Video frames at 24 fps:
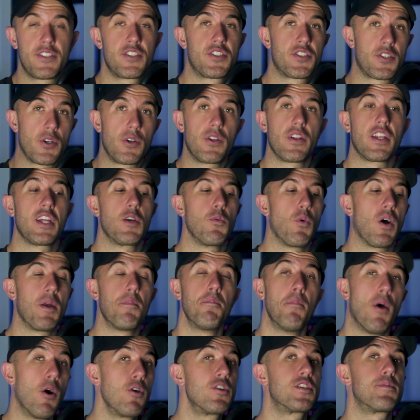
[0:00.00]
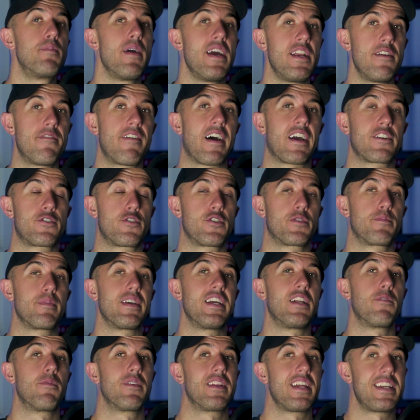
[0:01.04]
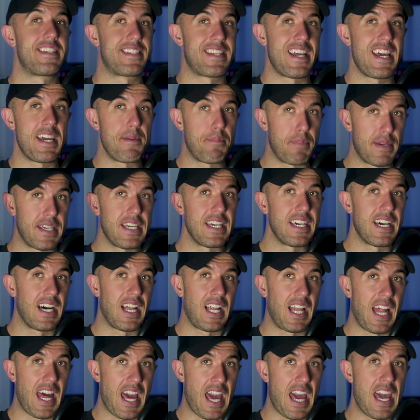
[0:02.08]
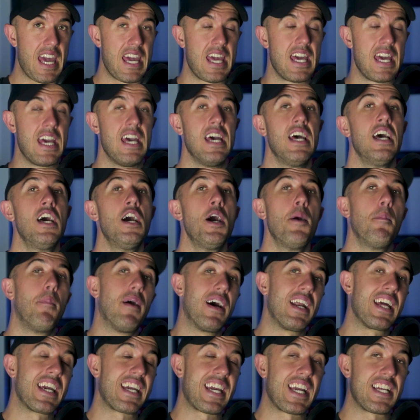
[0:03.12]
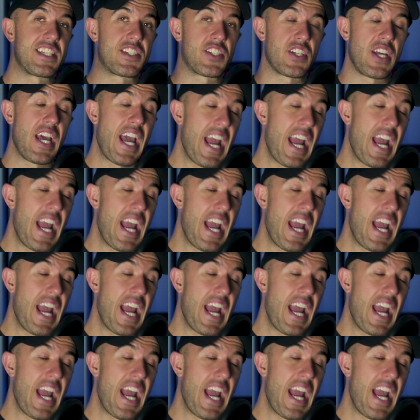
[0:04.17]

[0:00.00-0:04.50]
certainly what most manufacturers mean when they say PLA. But it gets